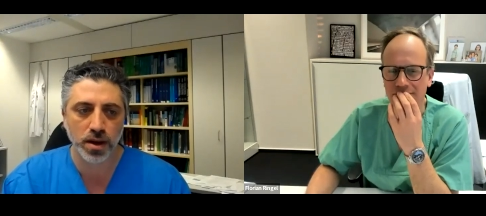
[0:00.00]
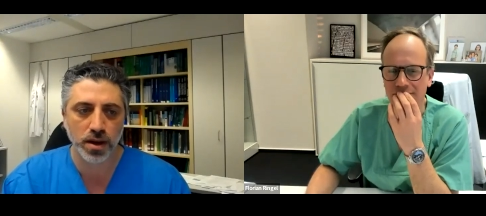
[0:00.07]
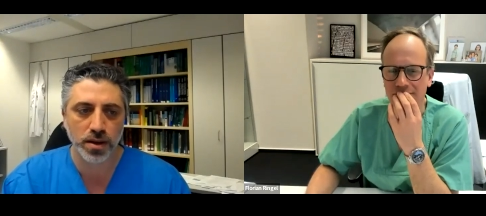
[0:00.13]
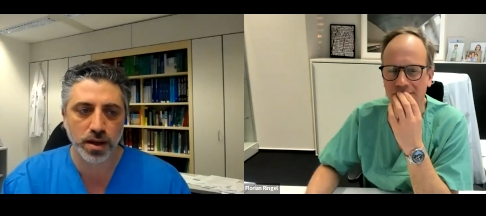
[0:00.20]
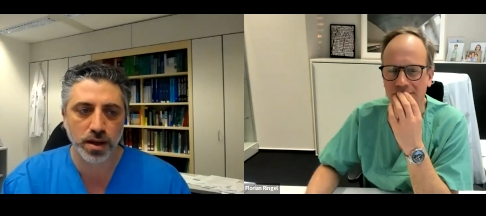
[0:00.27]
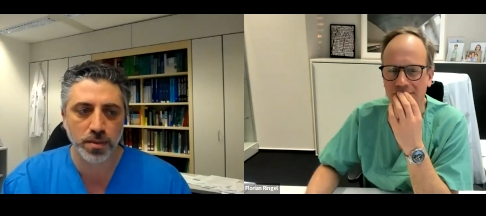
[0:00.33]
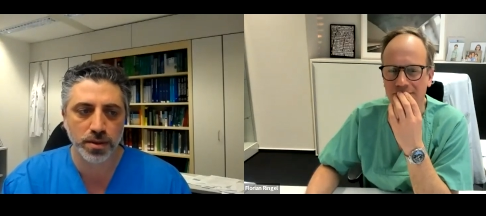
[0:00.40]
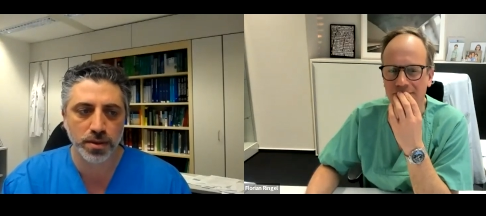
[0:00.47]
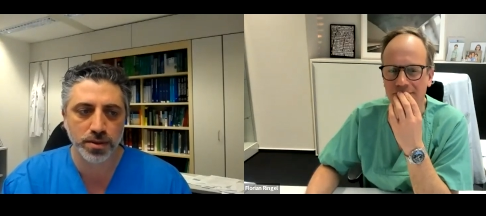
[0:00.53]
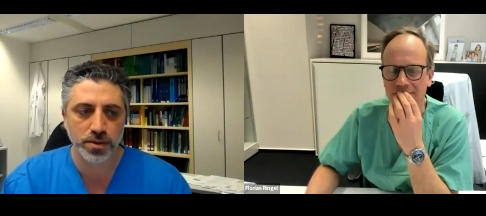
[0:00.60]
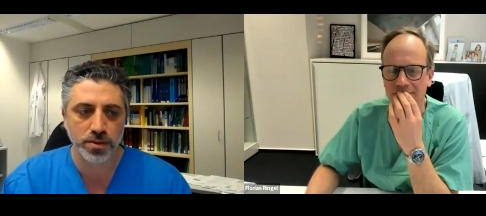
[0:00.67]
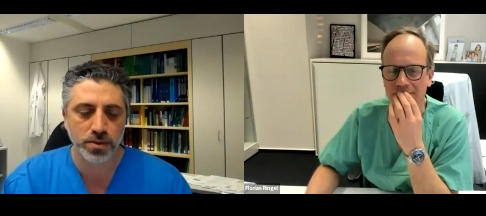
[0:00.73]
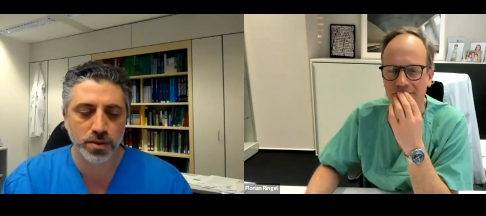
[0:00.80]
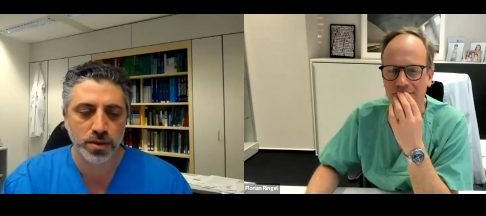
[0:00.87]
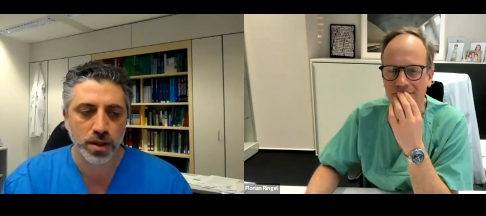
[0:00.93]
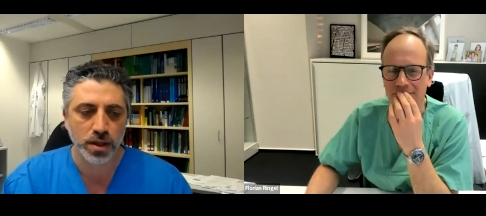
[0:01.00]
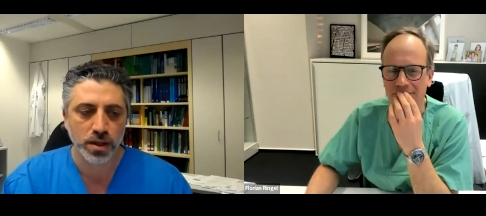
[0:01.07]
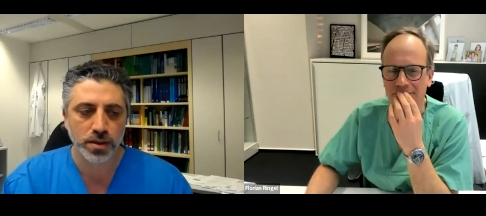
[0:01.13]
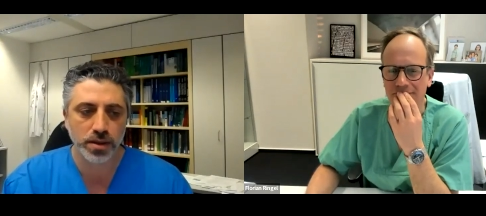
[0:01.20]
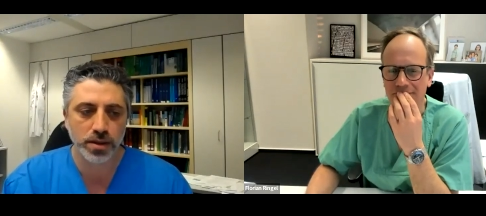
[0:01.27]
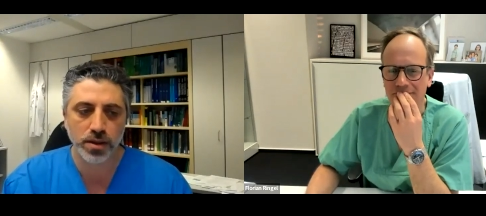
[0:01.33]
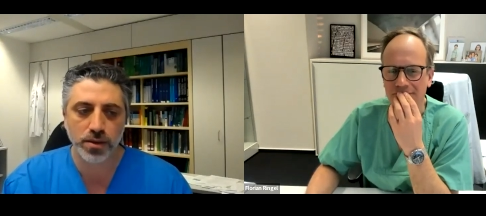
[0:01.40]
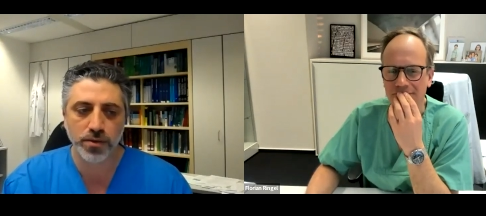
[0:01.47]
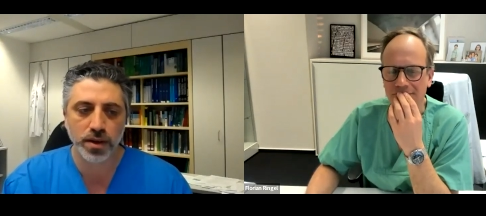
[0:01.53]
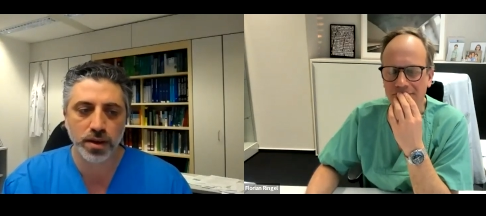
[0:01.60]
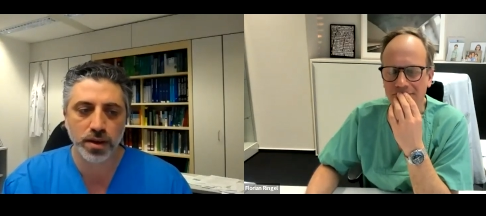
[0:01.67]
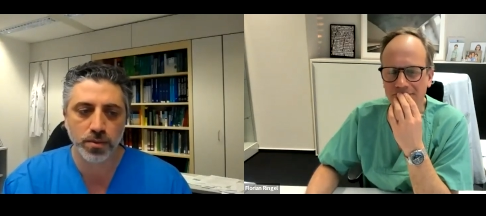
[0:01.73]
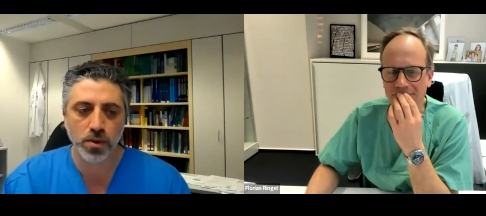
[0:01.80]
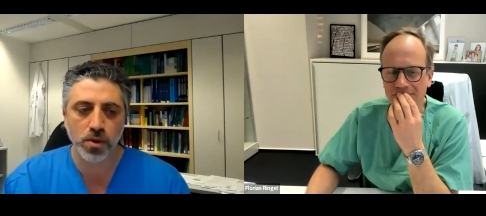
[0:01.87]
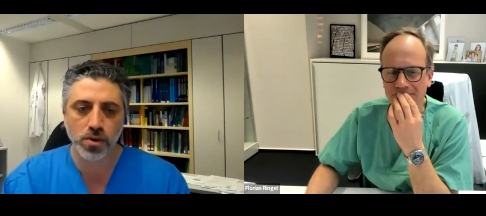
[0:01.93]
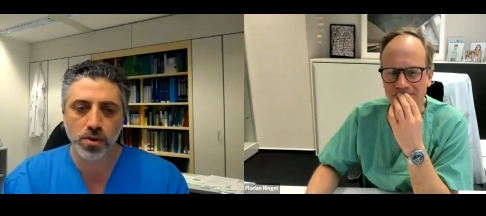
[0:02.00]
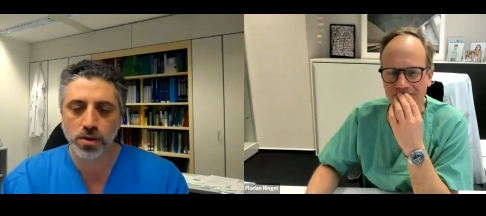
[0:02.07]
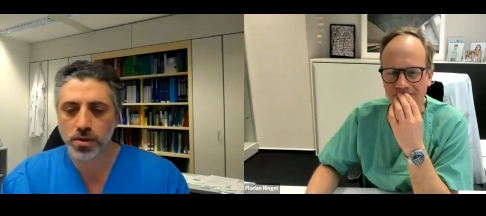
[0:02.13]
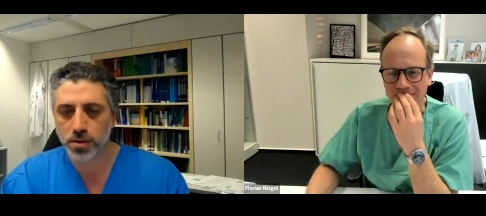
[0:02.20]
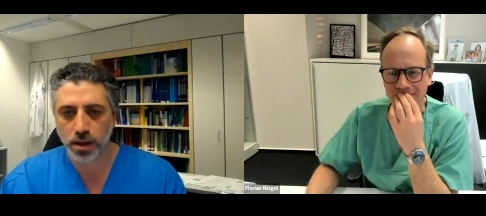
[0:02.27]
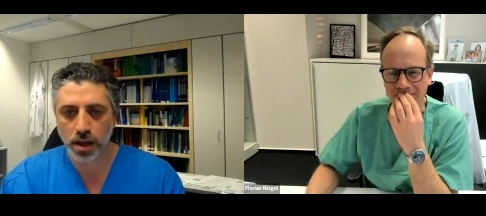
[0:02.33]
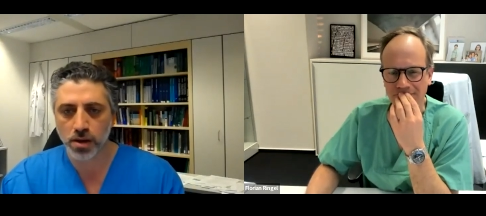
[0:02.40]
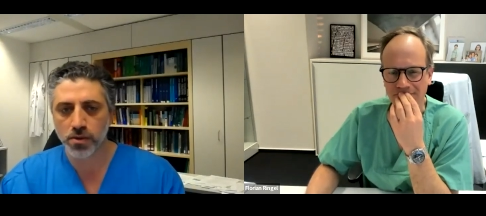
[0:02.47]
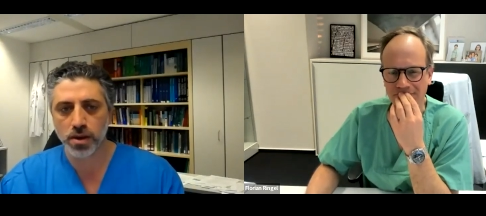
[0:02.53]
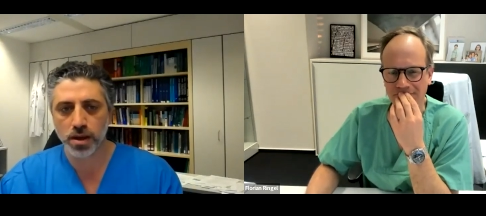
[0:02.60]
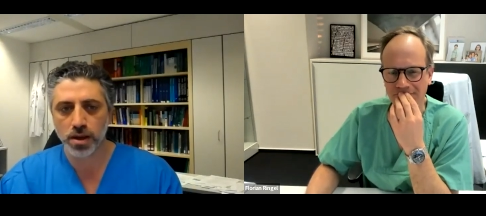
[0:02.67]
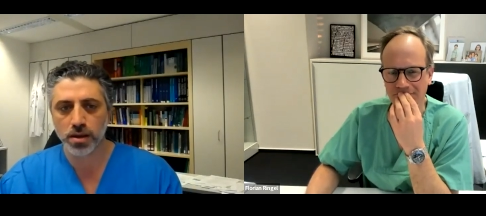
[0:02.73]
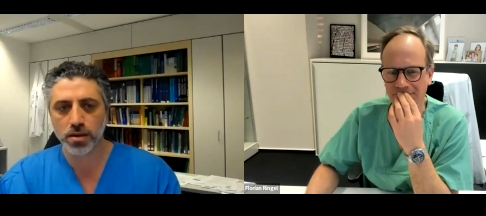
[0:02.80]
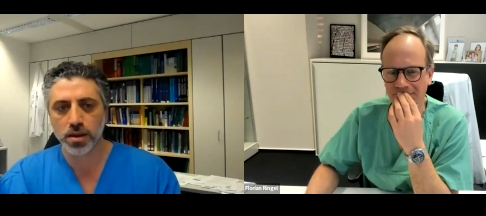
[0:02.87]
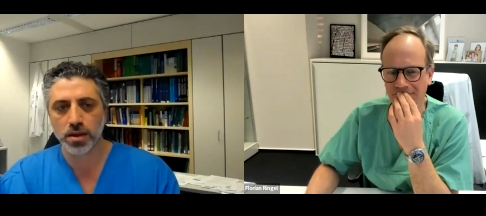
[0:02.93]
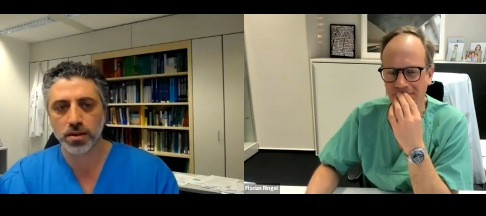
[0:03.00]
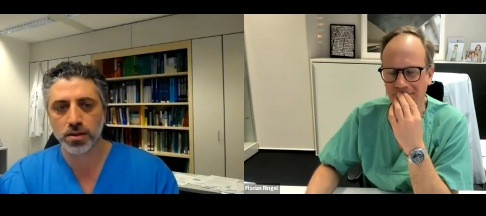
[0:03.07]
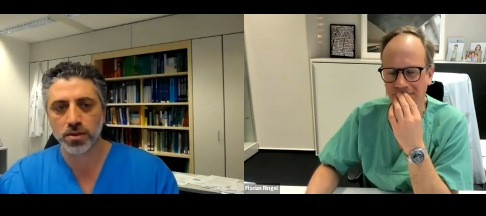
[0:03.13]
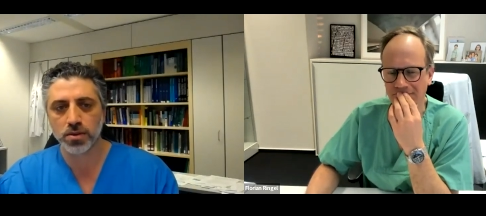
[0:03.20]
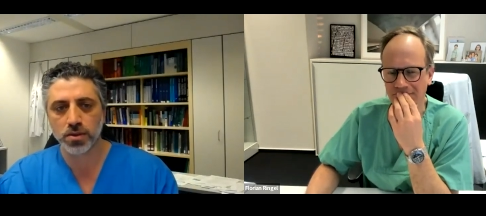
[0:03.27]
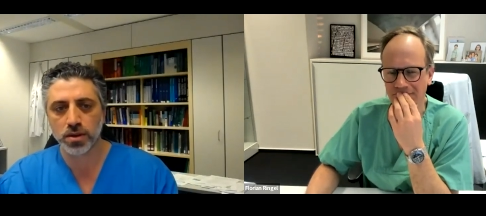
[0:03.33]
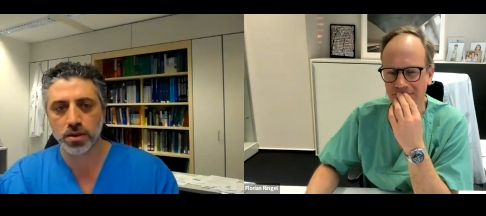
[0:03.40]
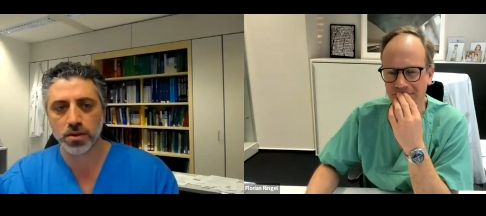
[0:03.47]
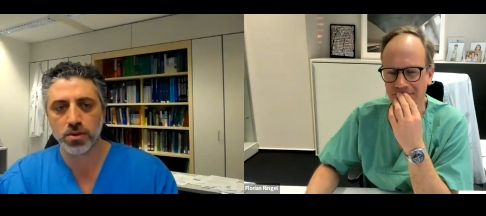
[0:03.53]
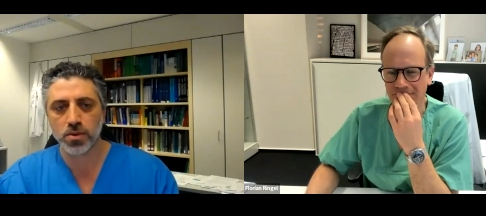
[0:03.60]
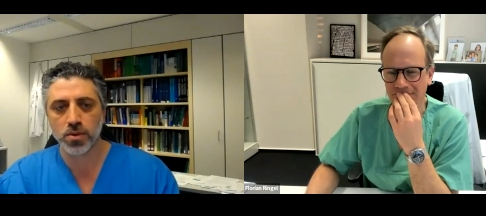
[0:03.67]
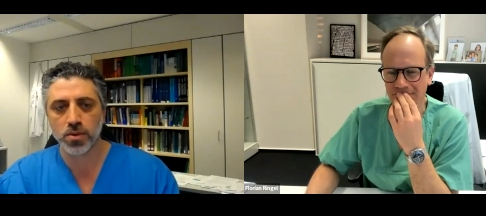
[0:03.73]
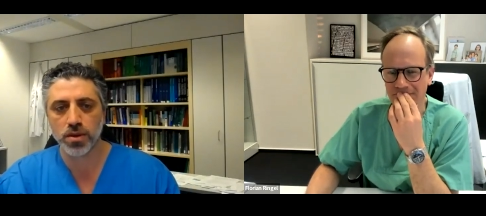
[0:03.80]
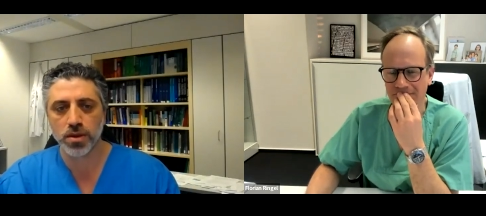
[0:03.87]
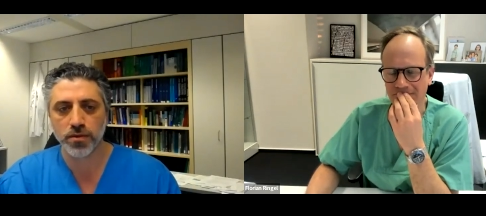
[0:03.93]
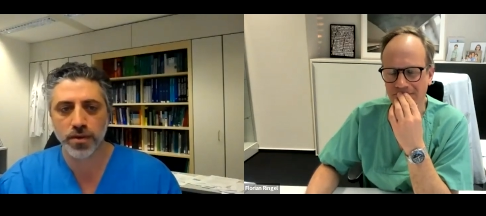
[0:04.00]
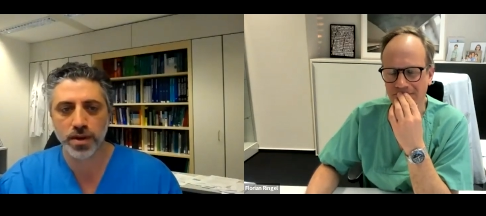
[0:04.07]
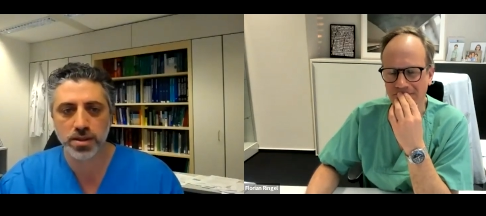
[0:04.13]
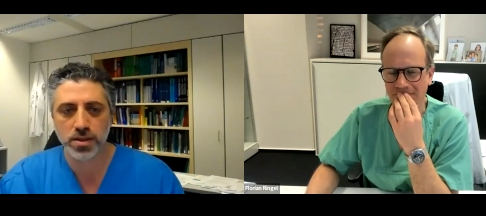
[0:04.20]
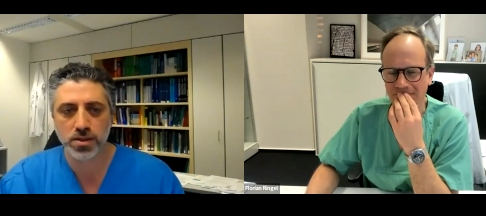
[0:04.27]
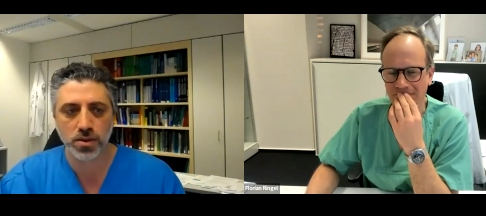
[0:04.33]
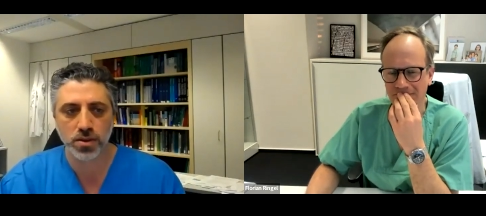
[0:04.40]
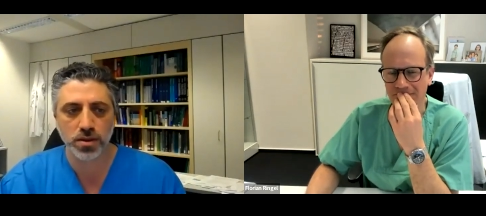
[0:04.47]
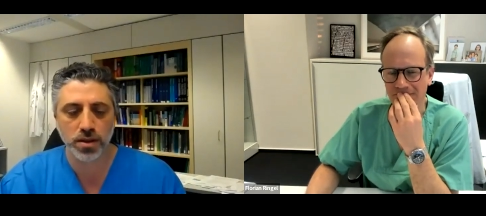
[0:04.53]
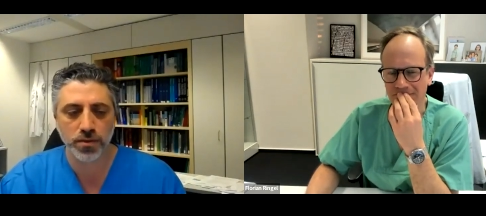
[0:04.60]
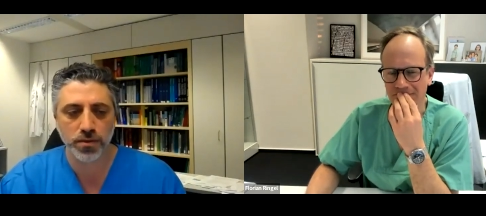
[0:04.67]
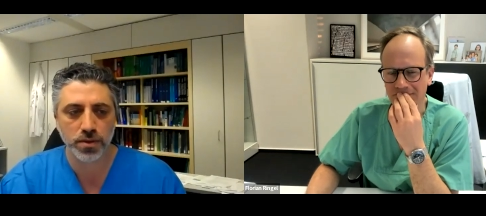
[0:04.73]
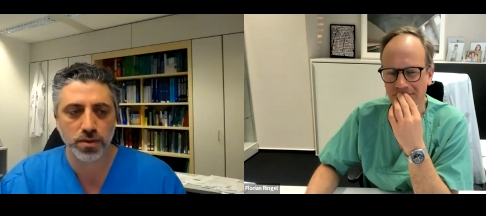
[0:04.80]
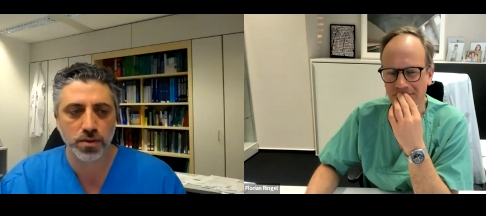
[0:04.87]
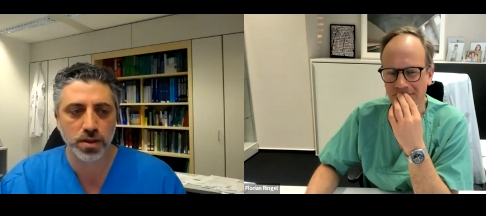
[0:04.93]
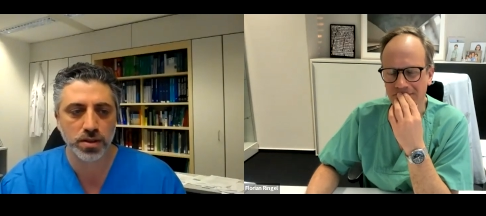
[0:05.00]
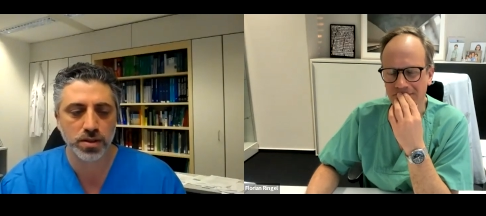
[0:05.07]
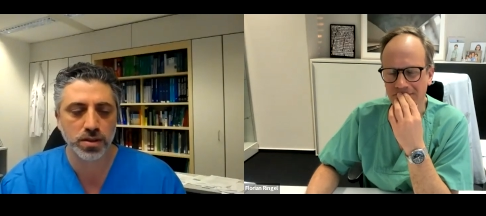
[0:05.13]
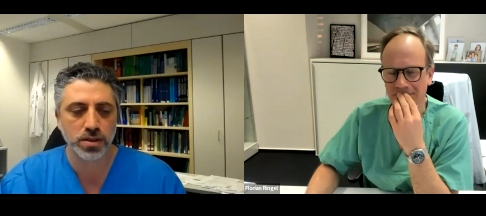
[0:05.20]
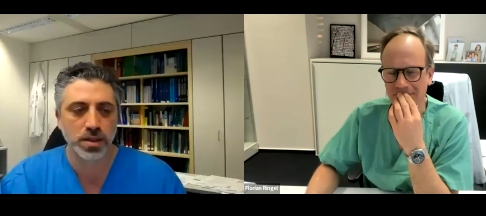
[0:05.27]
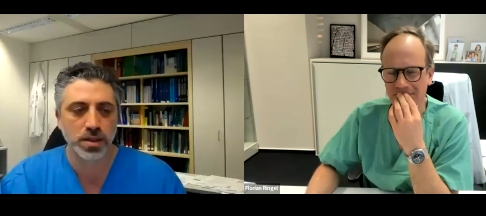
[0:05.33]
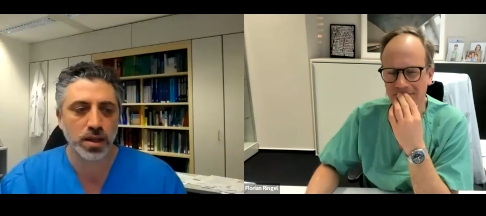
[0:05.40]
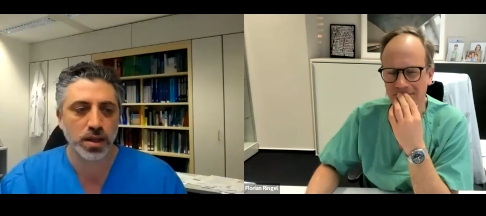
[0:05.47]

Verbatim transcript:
Speaker 1: you are able to innervate more area than you could do with a facet joint infiltration.